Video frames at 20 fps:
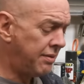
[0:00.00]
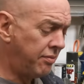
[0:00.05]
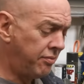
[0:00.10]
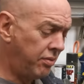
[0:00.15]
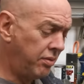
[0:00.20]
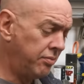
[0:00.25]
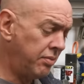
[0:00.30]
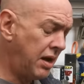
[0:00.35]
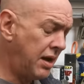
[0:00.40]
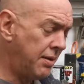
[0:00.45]
that
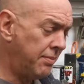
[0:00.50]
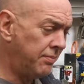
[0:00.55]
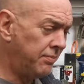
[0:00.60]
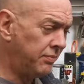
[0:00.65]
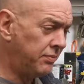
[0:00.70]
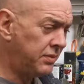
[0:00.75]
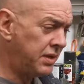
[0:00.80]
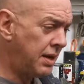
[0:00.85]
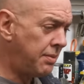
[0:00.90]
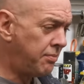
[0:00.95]

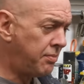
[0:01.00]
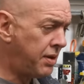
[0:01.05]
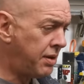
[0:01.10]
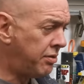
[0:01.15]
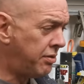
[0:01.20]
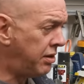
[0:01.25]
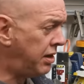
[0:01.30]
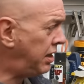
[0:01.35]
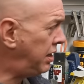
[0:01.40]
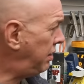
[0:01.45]
um,
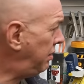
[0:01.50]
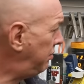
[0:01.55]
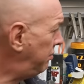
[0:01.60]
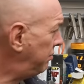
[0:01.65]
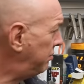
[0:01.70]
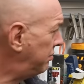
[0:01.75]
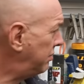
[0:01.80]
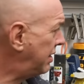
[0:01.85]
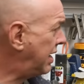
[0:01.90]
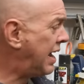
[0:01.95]
temporary
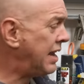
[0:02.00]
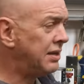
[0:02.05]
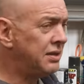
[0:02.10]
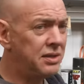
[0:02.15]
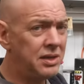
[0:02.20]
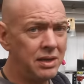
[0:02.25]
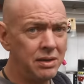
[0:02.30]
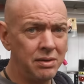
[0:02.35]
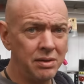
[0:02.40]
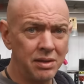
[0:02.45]

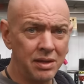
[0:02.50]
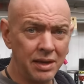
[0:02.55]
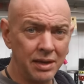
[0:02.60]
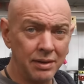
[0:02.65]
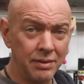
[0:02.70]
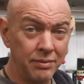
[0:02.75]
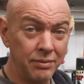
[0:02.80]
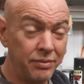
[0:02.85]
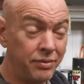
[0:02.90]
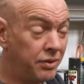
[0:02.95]
casting
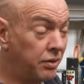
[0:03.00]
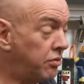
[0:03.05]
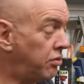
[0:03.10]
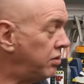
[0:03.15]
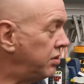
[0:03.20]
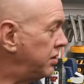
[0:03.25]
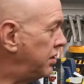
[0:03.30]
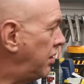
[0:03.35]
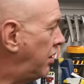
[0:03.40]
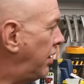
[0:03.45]
thing for the
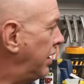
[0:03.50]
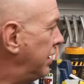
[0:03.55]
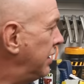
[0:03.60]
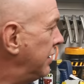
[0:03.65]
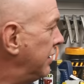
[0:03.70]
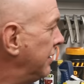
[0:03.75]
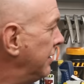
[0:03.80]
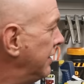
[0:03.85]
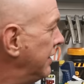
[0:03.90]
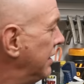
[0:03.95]
cross slide
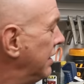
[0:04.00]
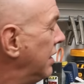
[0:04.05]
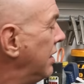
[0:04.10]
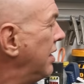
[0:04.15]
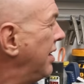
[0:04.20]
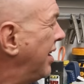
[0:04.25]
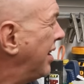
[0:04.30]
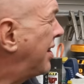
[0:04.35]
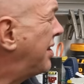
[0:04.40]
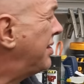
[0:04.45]

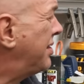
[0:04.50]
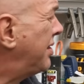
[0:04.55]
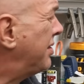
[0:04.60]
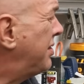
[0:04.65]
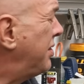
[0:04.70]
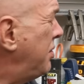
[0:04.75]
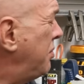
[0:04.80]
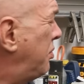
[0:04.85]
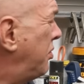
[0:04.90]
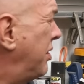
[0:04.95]
because I
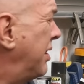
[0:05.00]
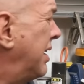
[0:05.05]
do